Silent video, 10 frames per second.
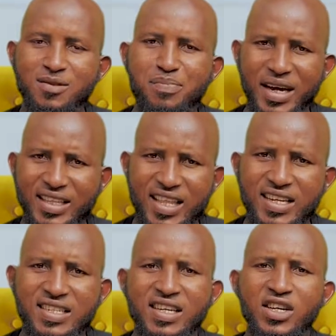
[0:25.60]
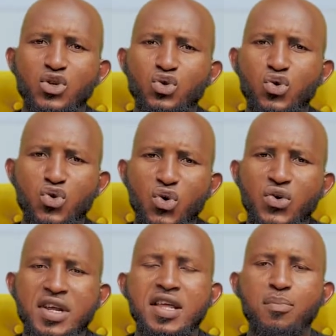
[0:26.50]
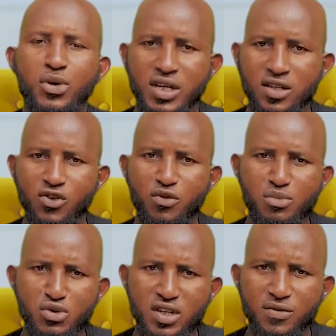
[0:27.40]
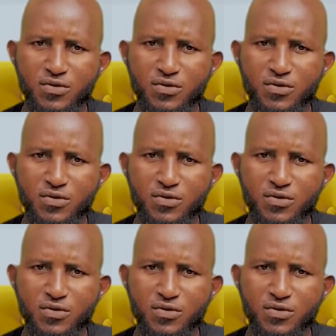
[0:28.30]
expected to know the importance of music